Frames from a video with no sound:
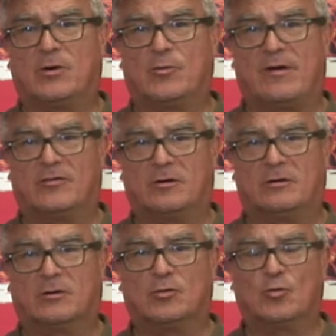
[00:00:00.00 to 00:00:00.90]
I know we have a
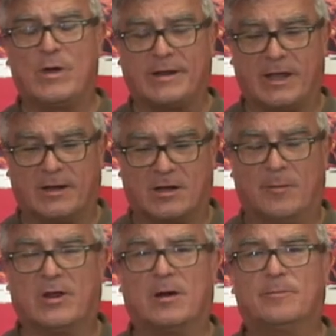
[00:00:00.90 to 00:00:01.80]
good weekend
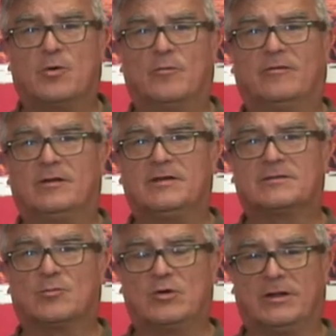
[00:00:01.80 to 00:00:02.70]
coming up, hopefully
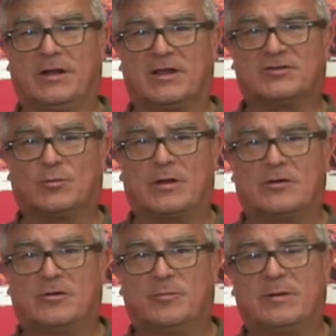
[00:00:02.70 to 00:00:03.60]
some really nice
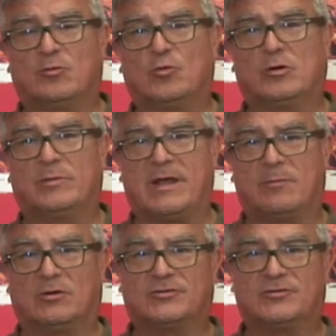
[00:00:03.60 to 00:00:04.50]
weather, and people will be
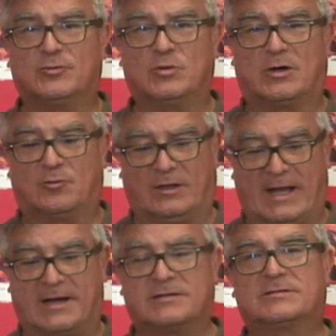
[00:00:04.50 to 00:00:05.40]
able to
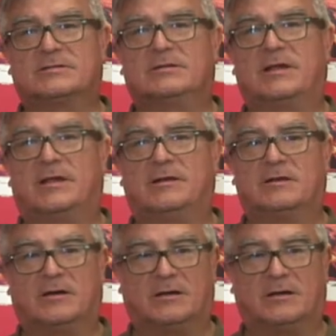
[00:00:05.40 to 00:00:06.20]
relax and